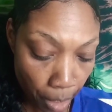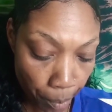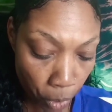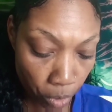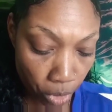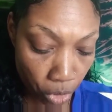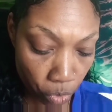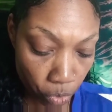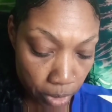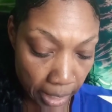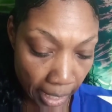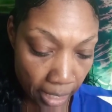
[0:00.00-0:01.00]
I'm gonna
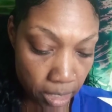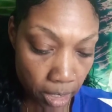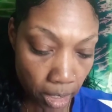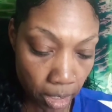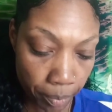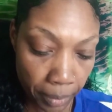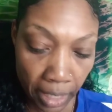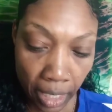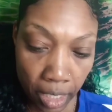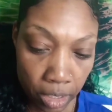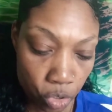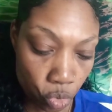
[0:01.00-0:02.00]
use that to help me
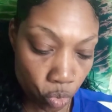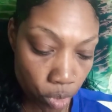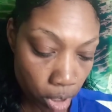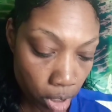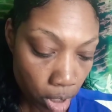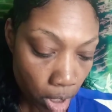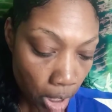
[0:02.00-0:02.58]
contour.